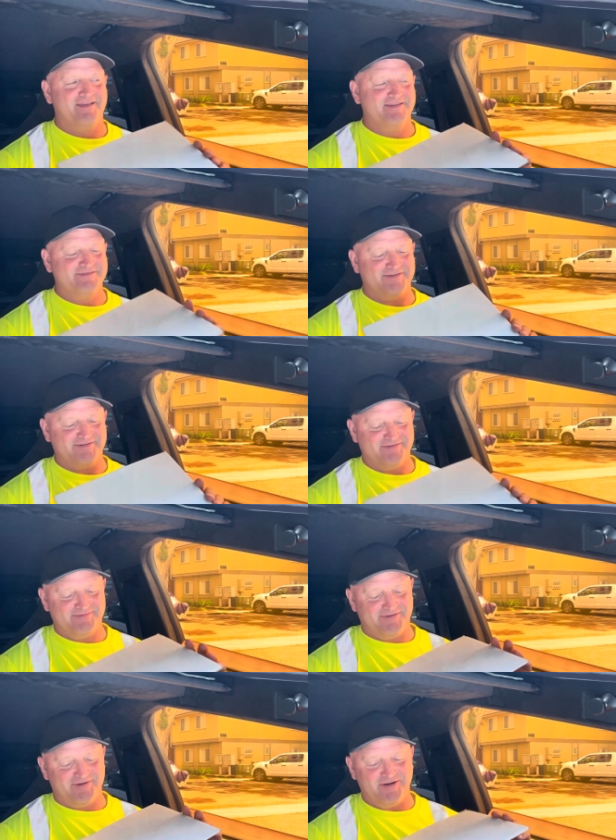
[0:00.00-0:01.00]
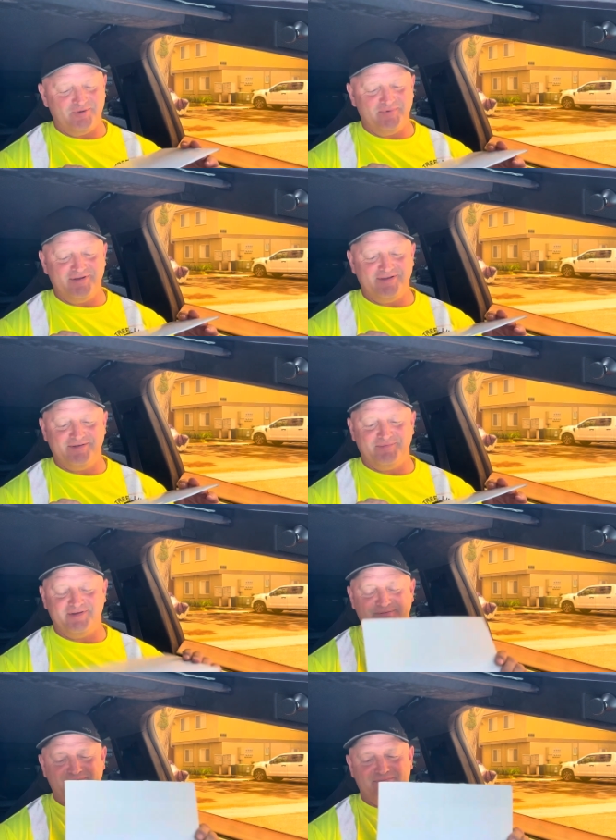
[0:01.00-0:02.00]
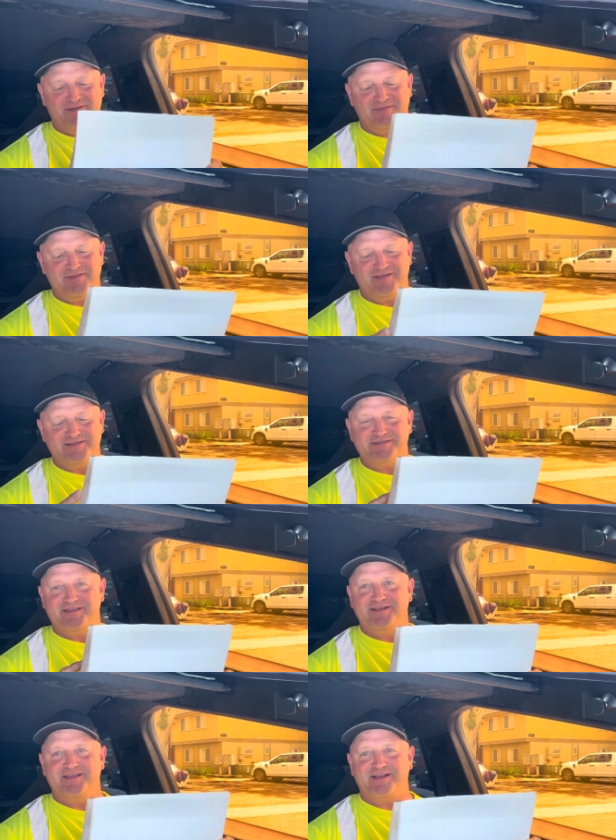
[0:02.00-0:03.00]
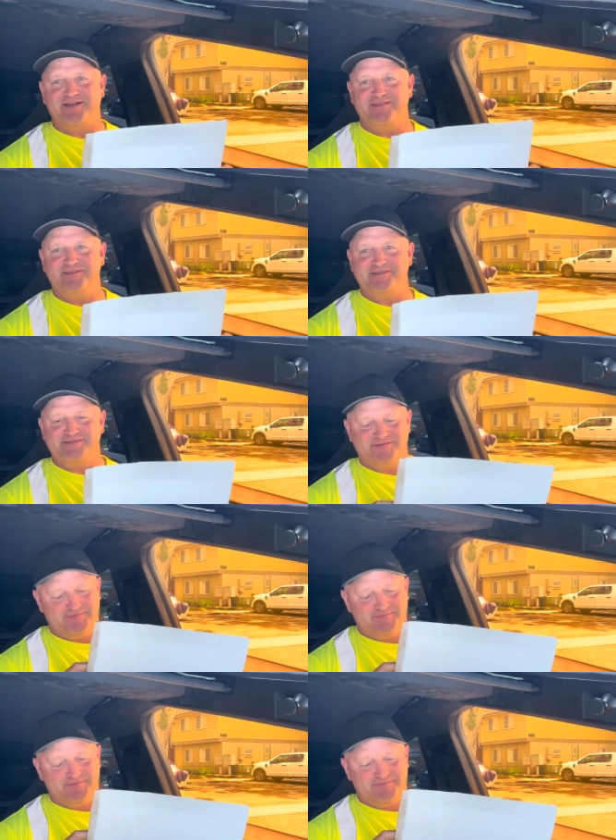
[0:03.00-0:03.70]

So I already opened it, but I thought you guys would get a kick out of this.